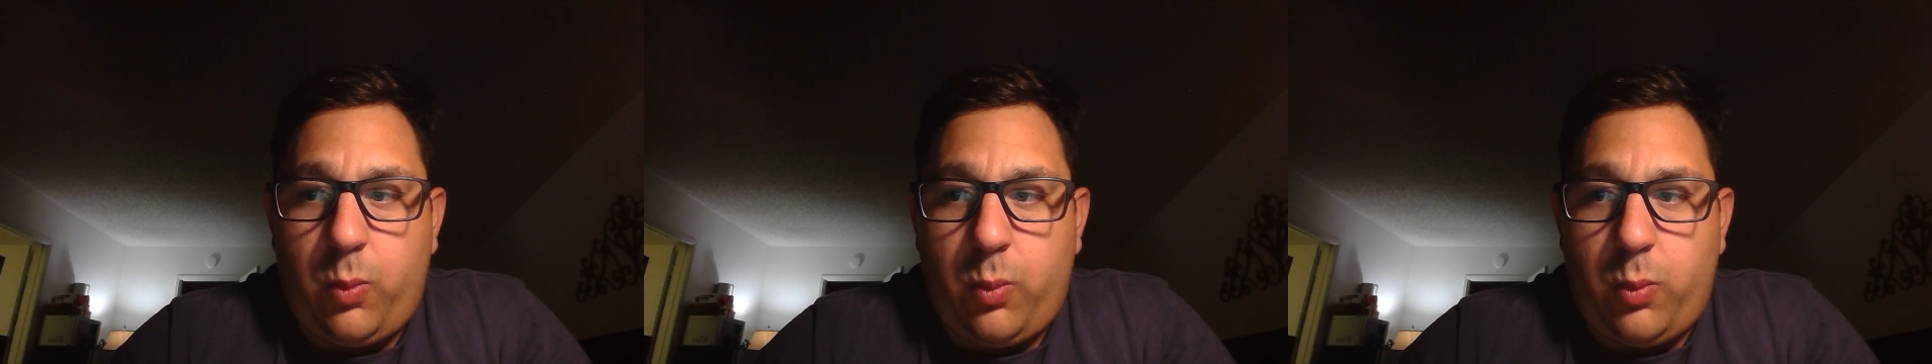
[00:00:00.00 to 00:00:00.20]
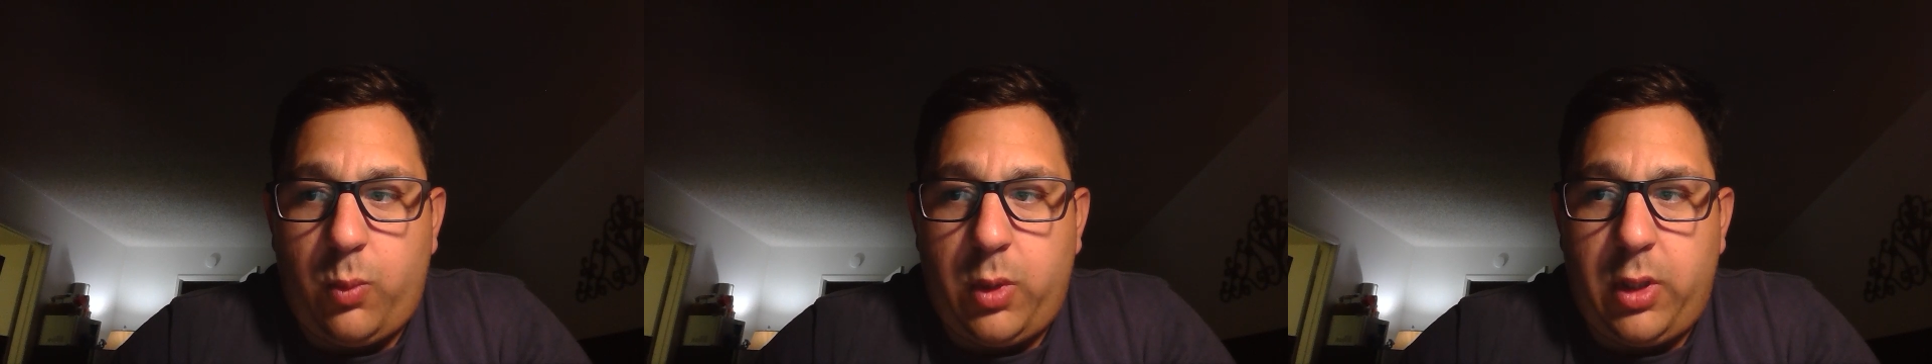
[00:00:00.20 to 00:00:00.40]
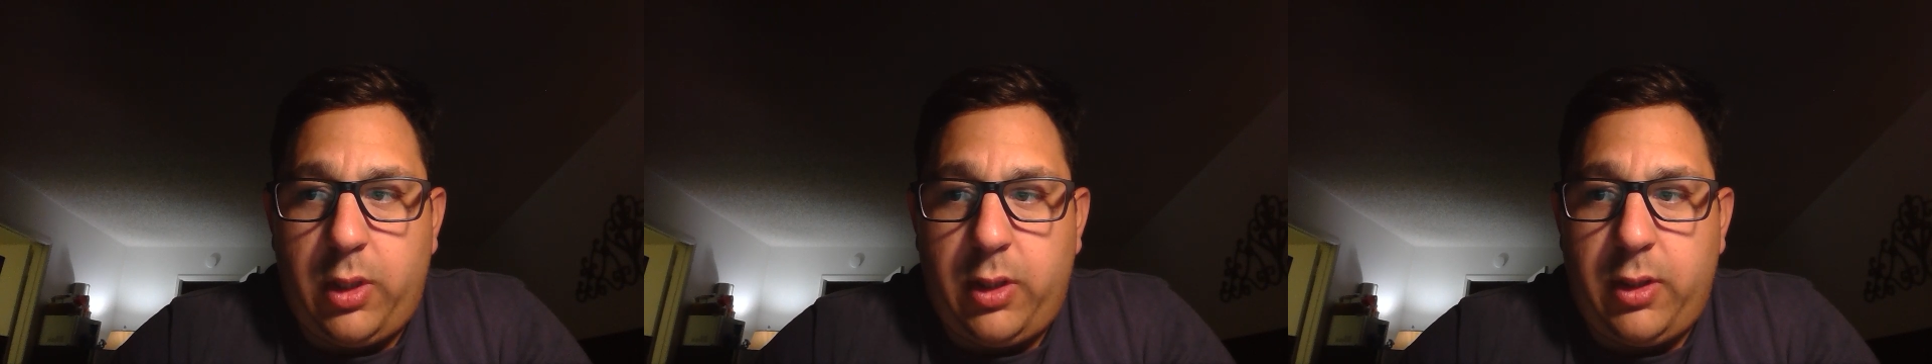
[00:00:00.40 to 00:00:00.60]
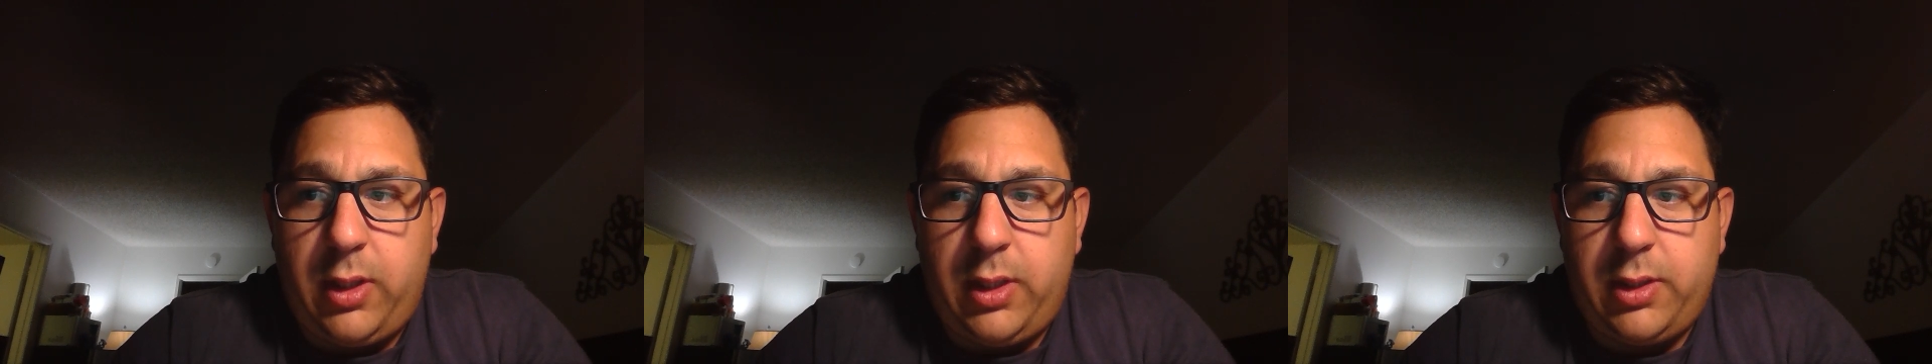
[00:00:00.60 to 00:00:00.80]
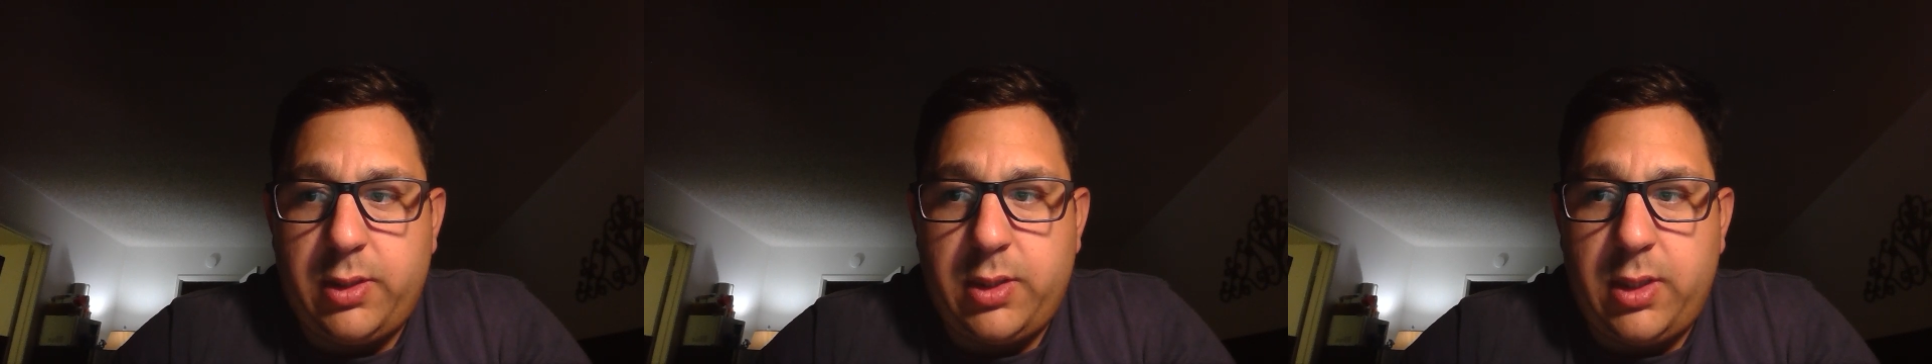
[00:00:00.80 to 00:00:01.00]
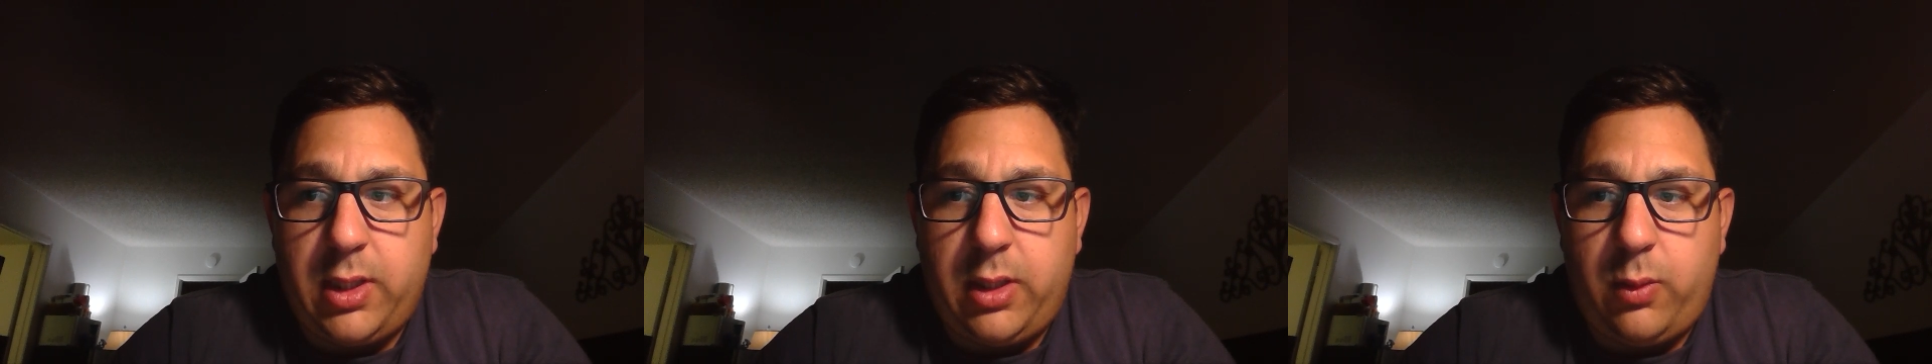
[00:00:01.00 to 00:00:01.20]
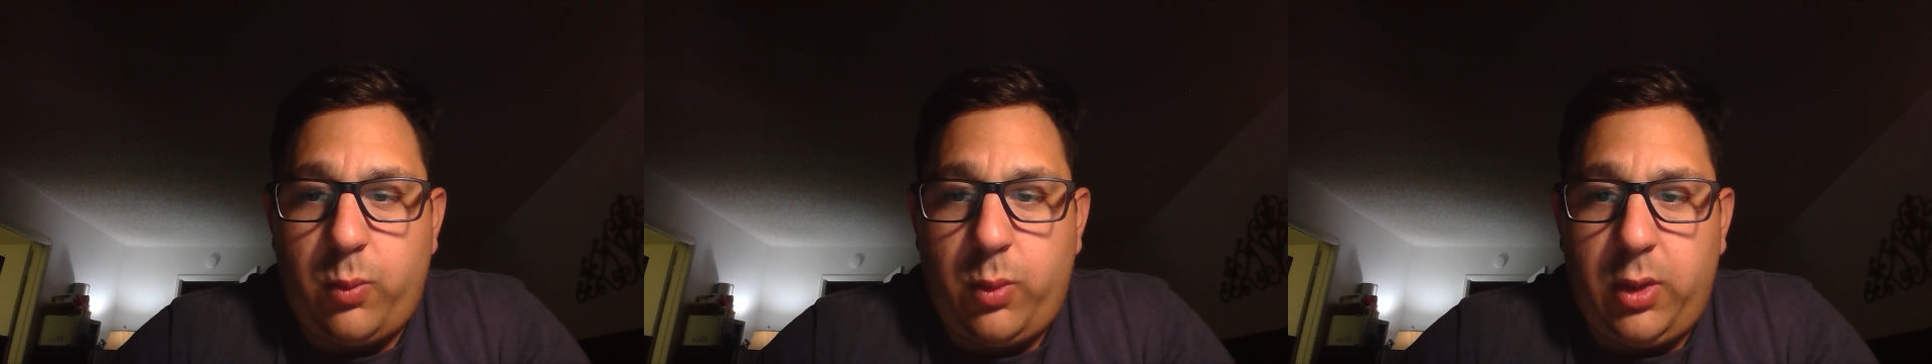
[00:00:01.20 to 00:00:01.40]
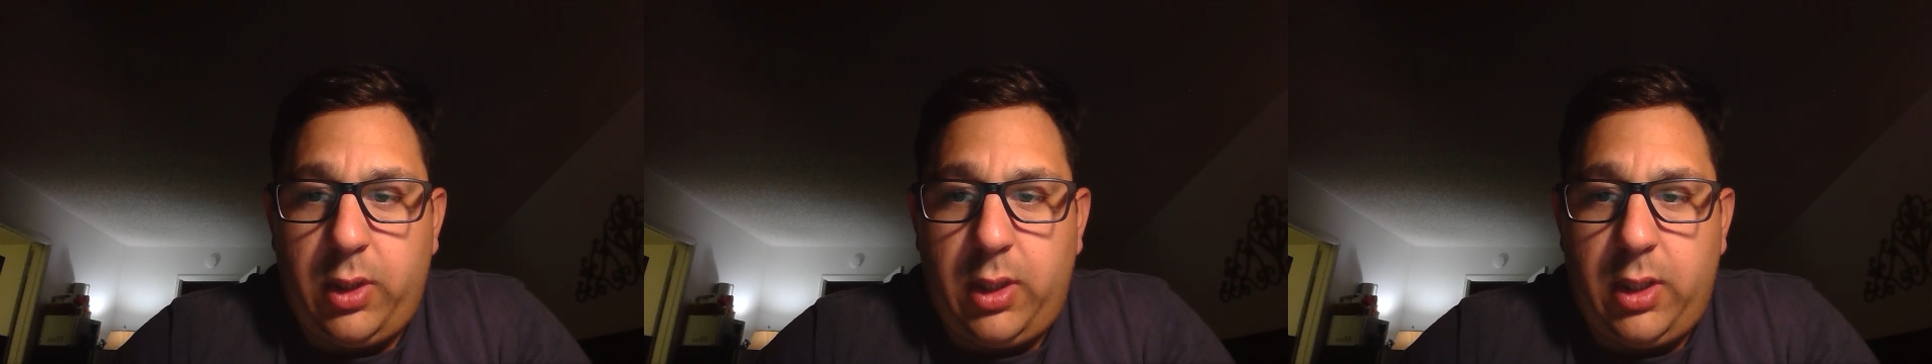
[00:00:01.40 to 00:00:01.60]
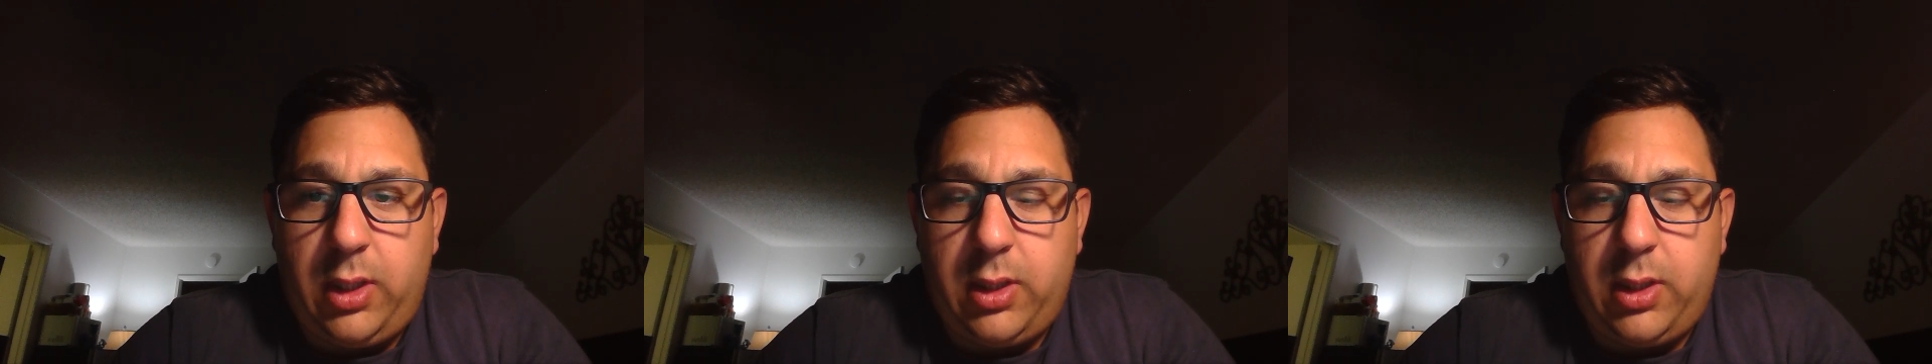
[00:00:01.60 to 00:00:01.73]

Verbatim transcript: one of the things that really